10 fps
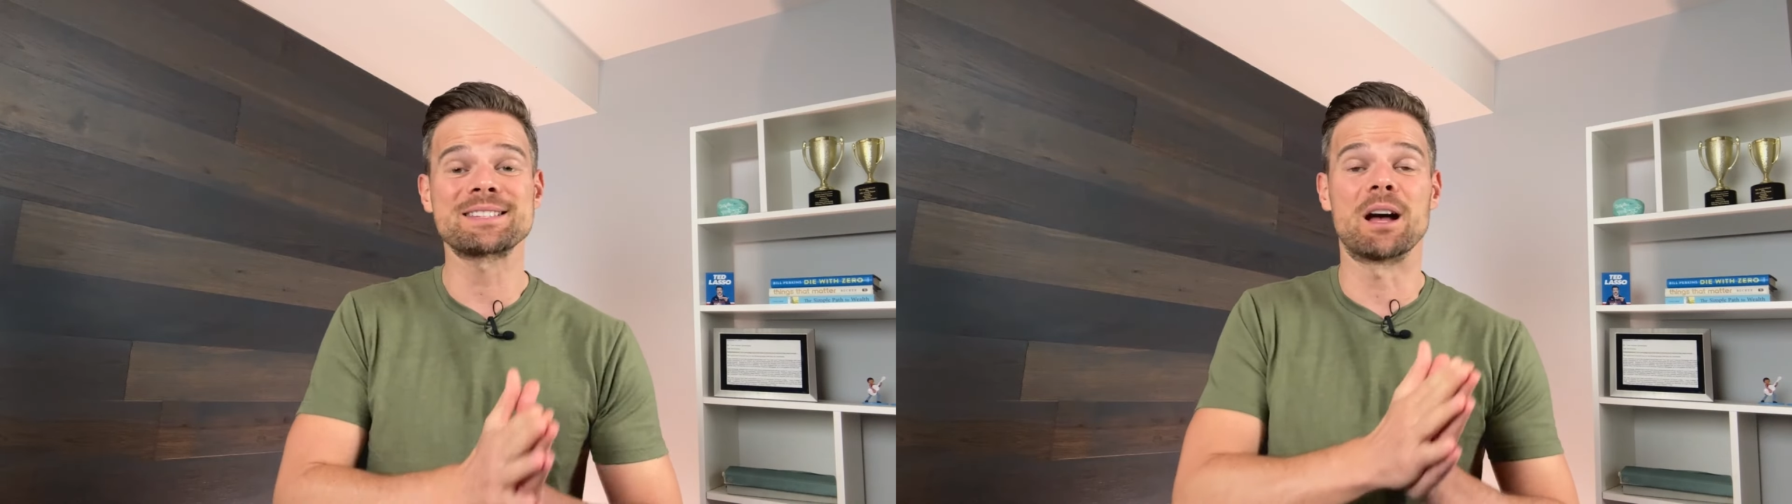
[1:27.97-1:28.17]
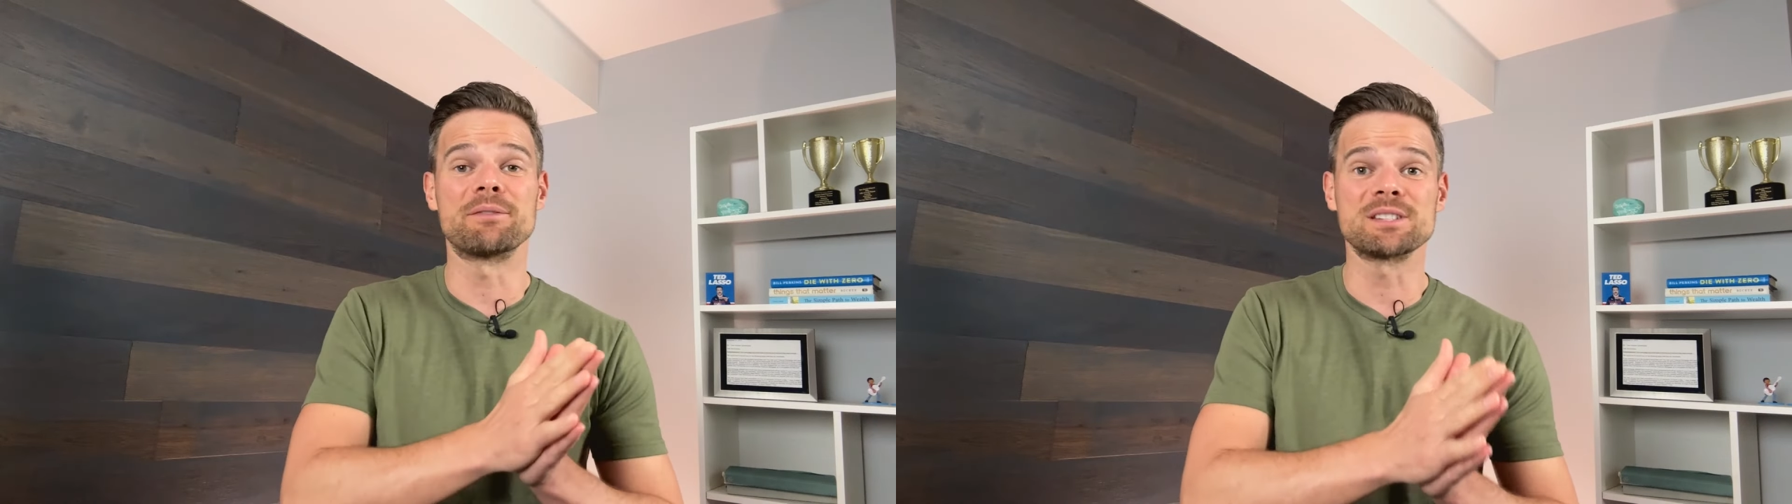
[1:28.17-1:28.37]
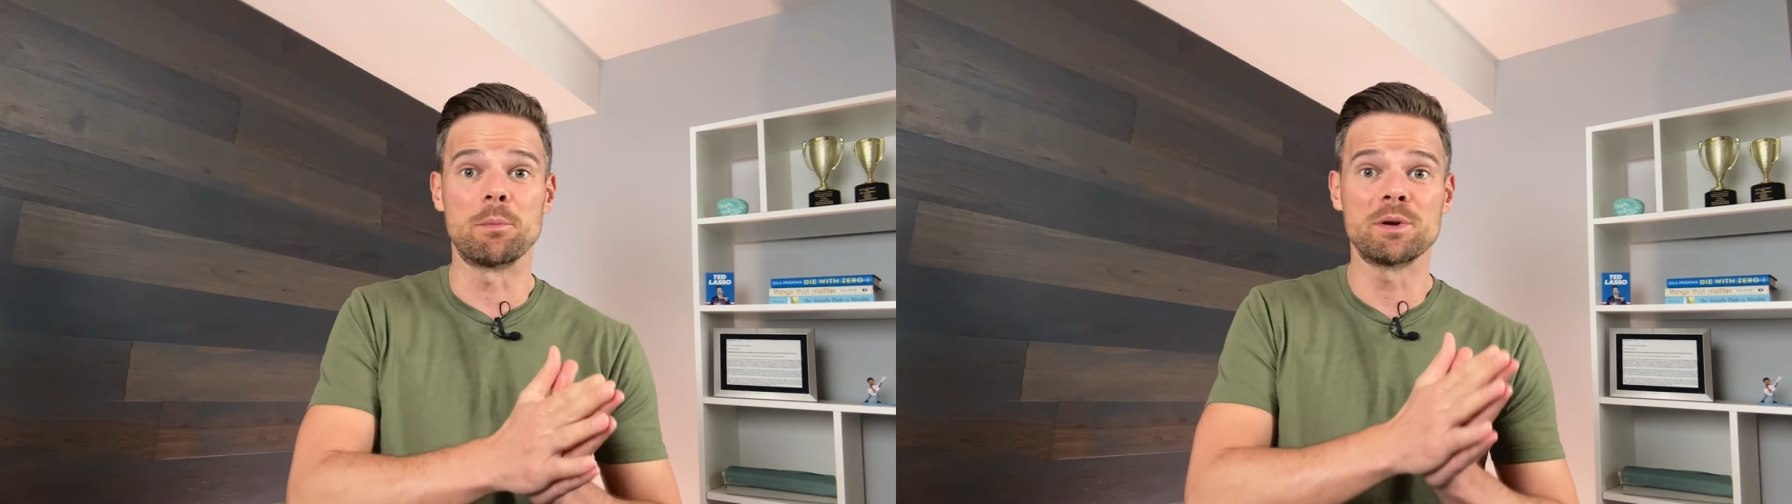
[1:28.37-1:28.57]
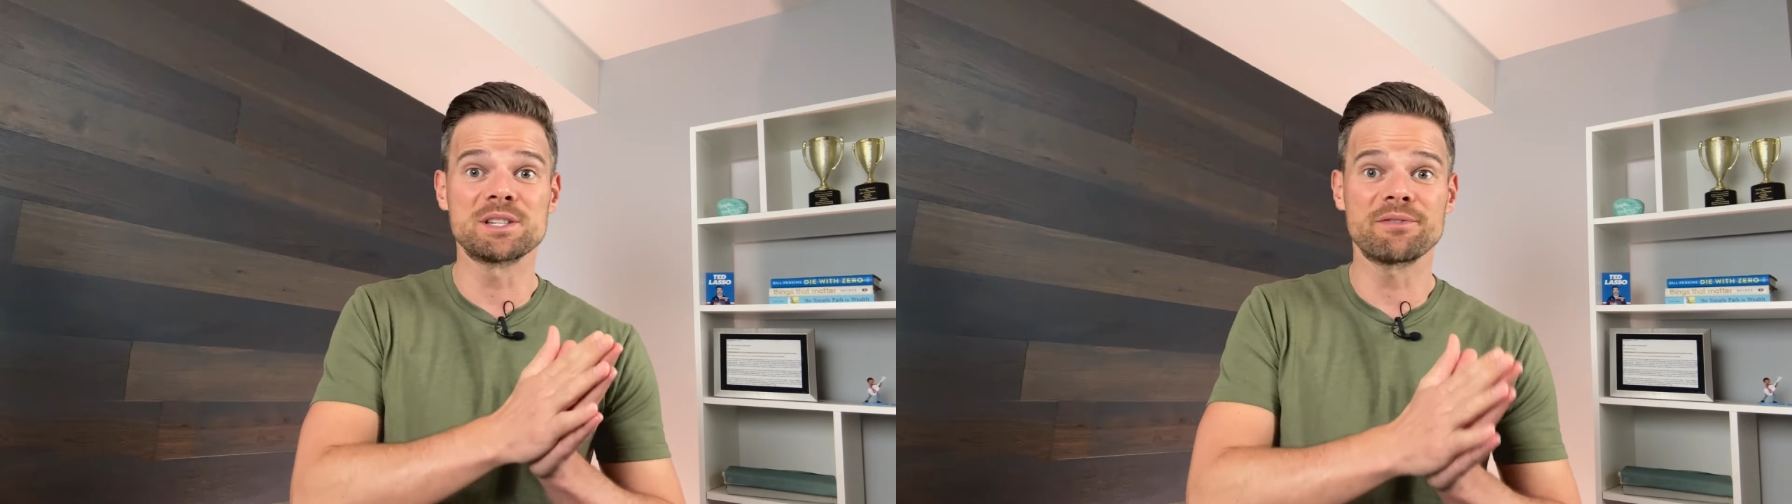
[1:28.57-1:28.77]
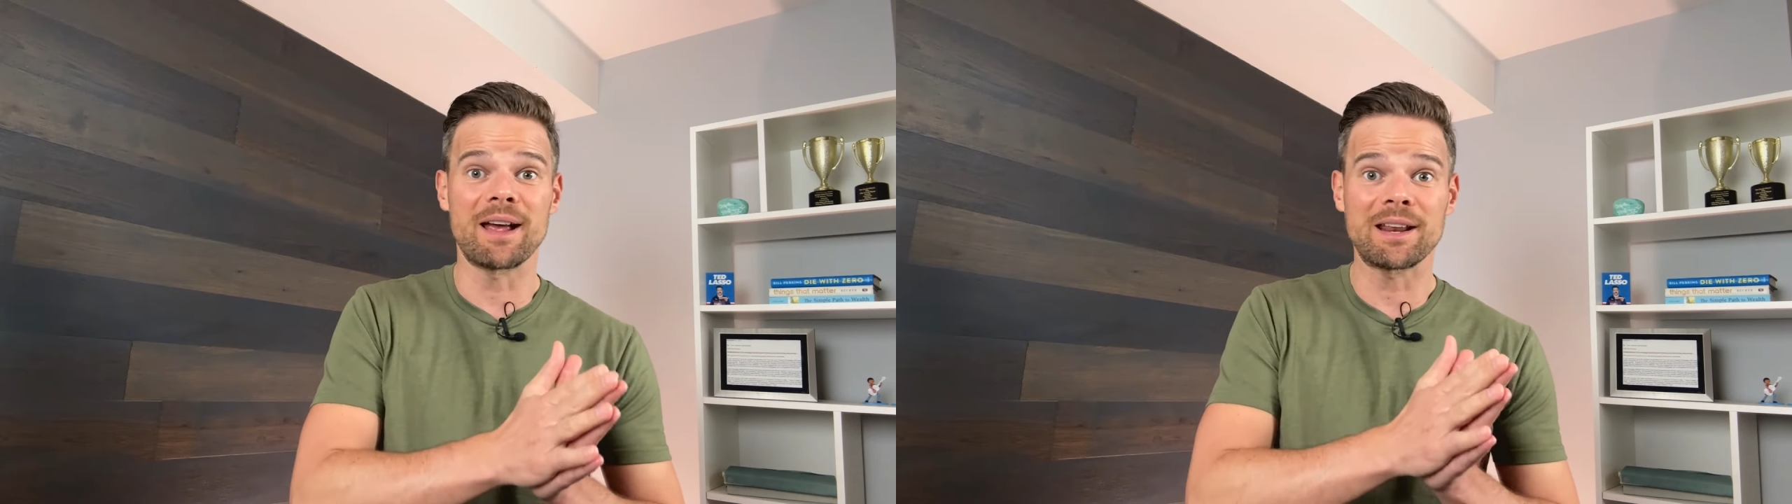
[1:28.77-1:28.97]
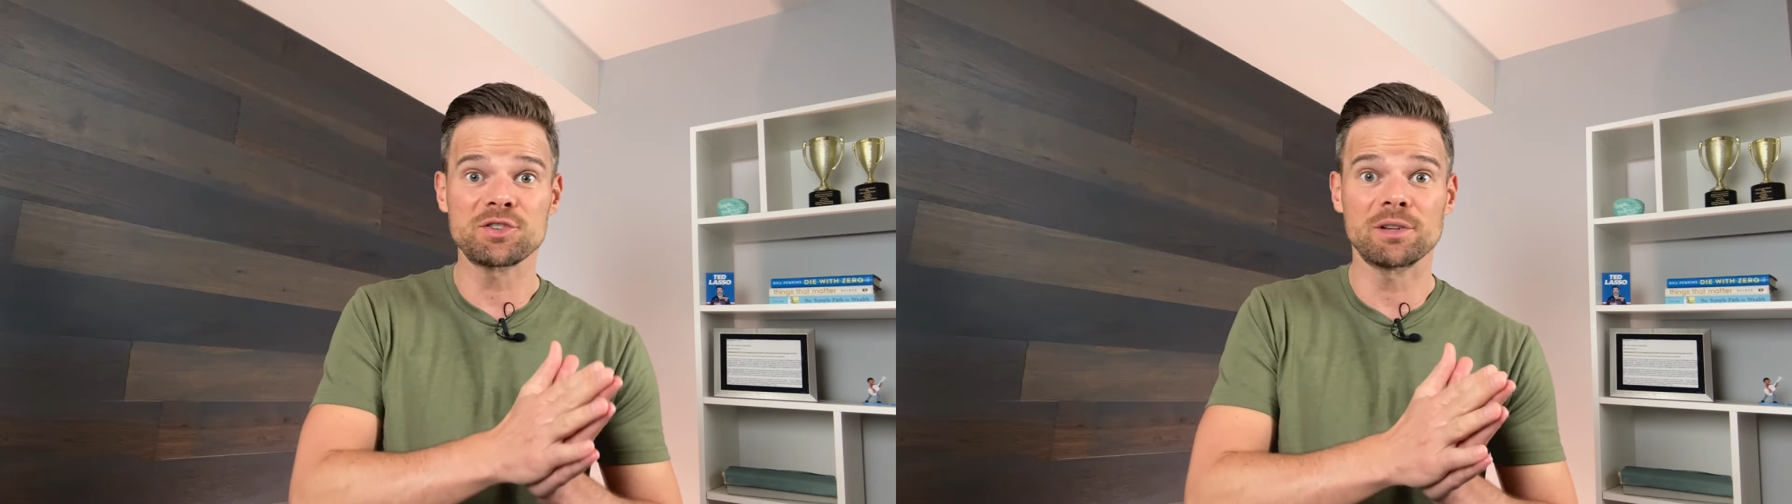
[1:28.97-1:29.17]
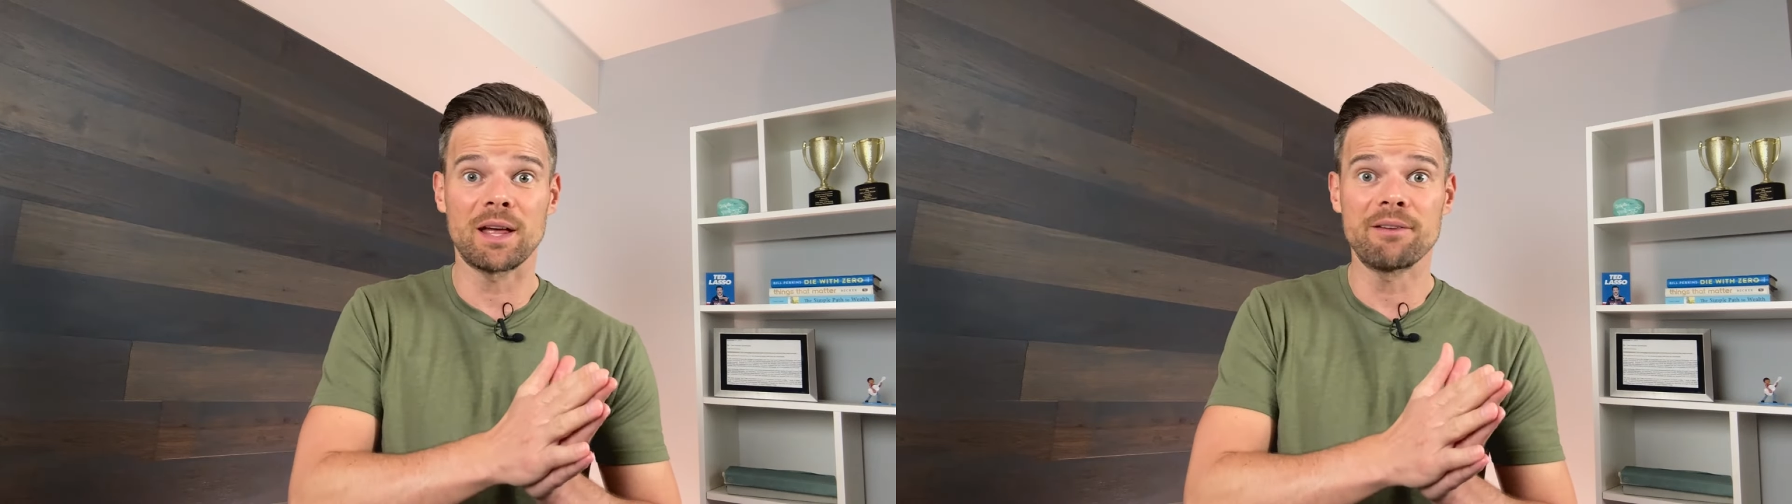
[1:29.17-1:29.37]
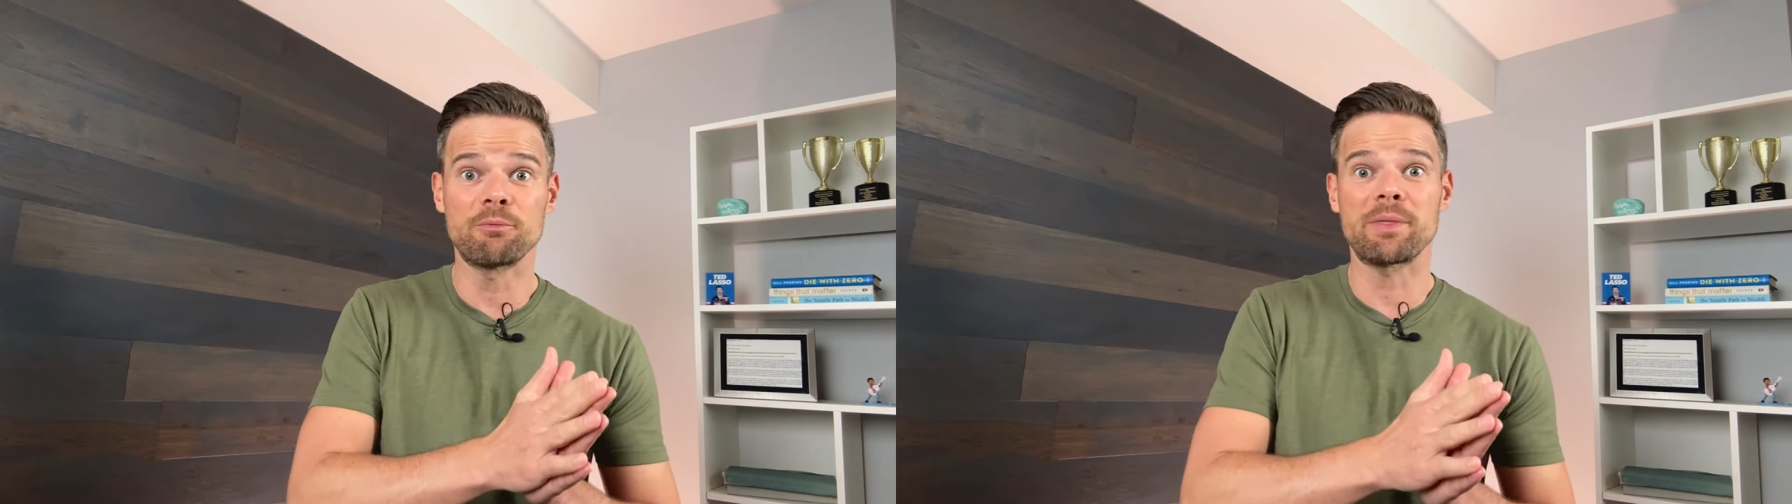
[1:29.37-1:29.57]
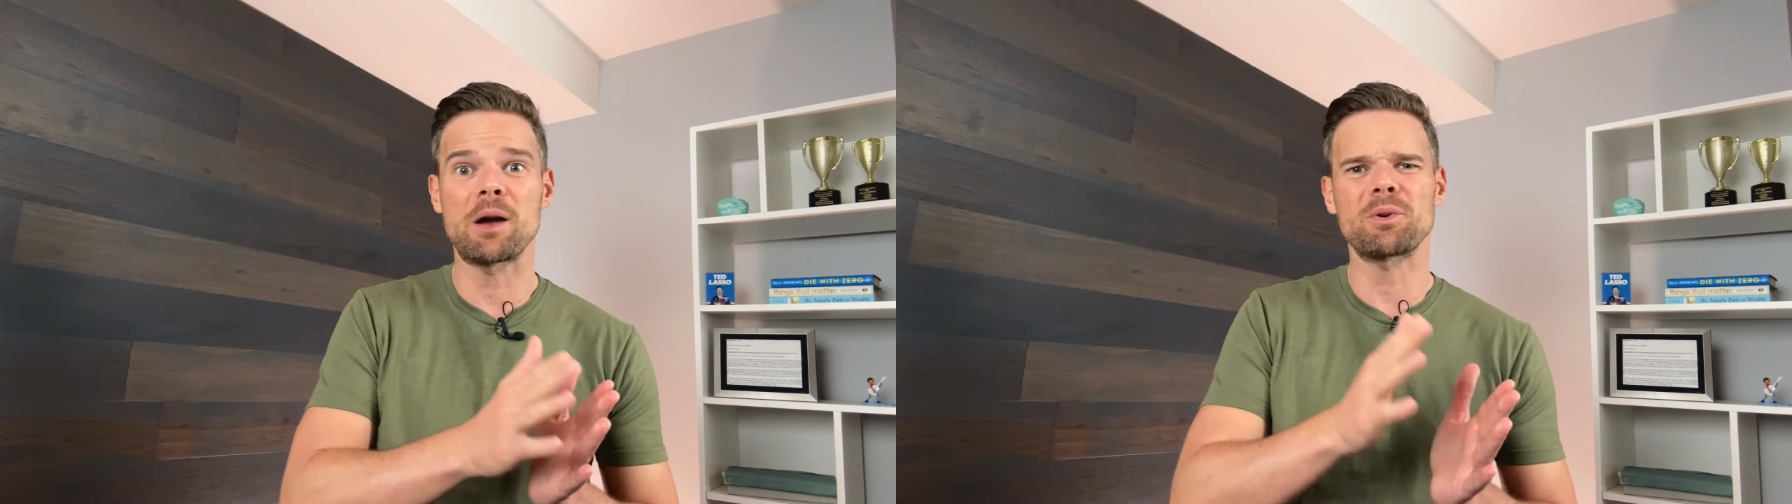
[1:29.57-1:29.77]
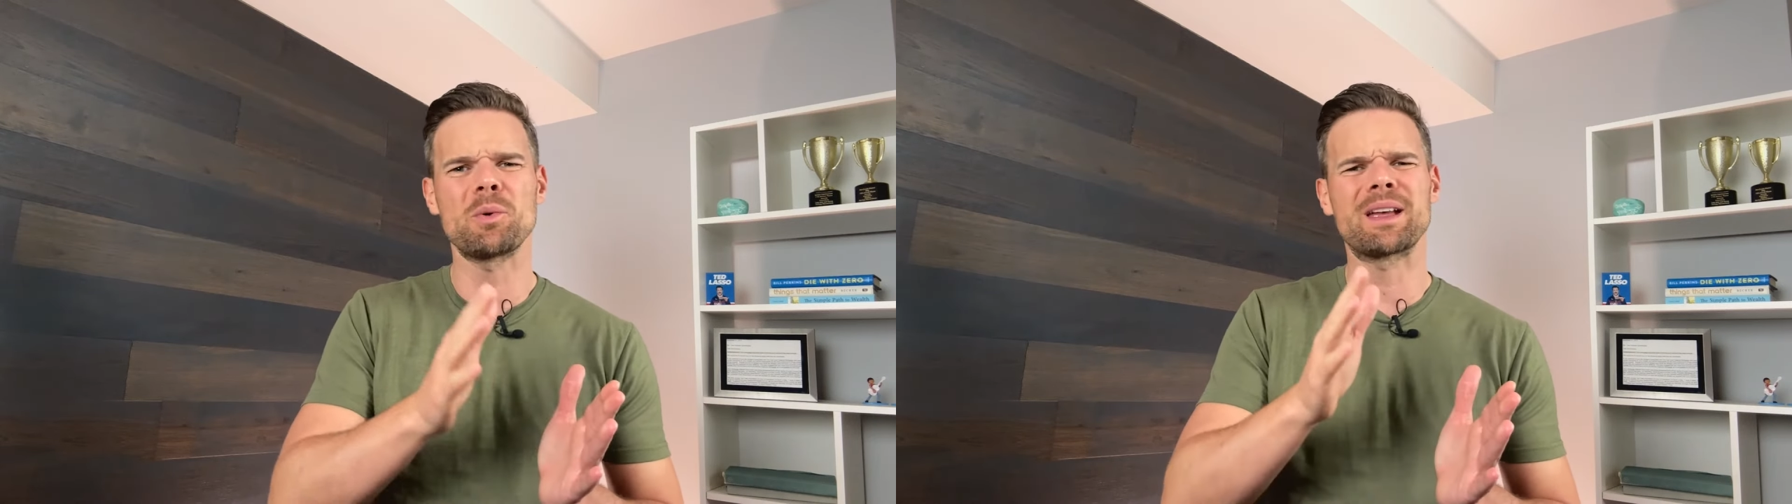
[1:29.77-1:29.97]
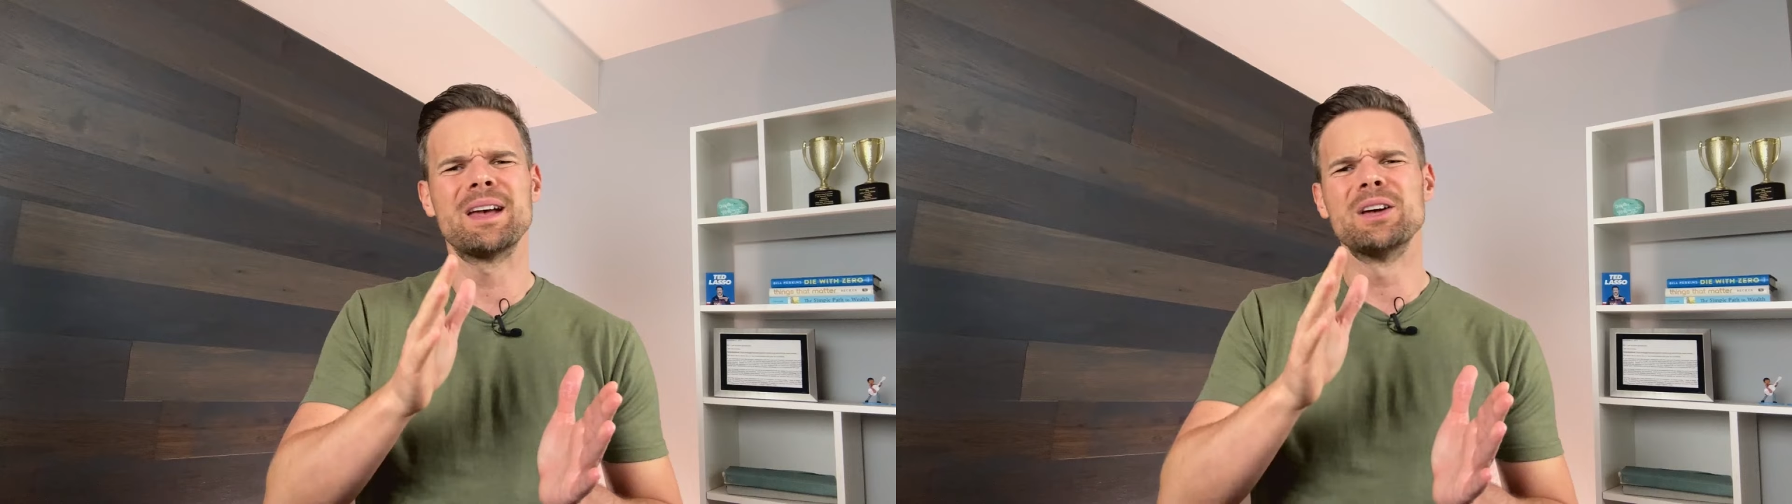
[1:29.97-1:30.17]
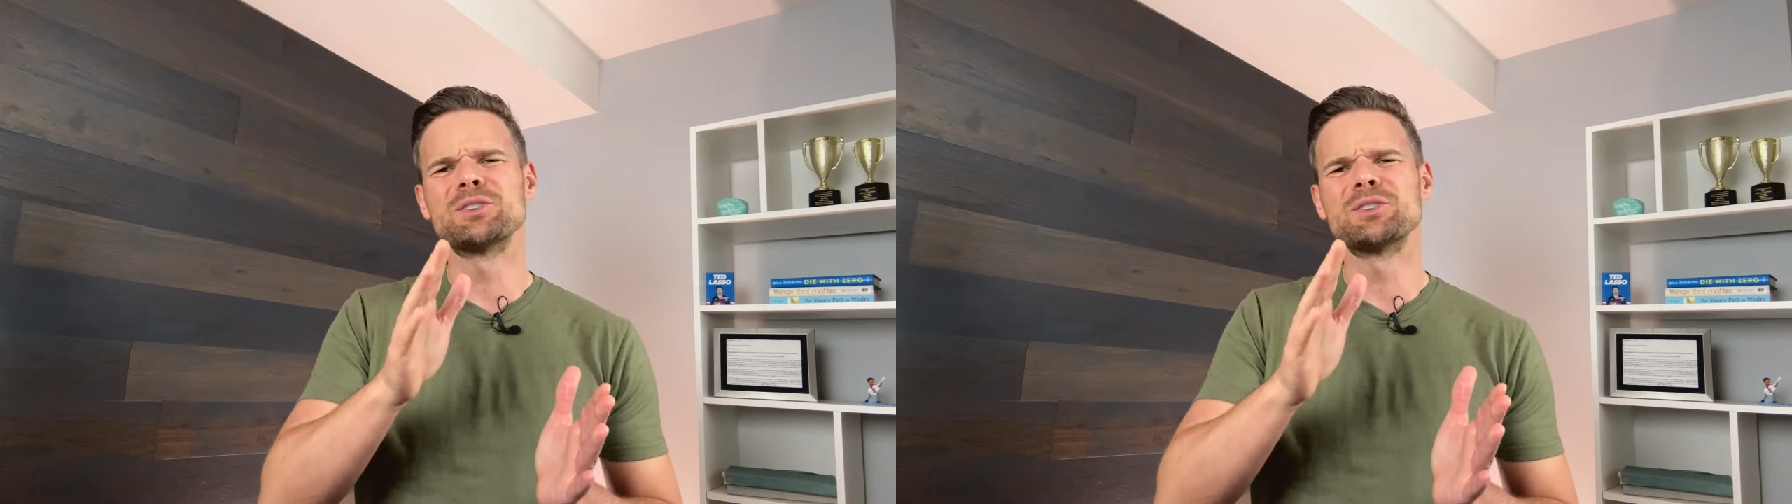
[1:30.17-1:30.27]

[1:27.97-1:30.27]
of someone's financial life without going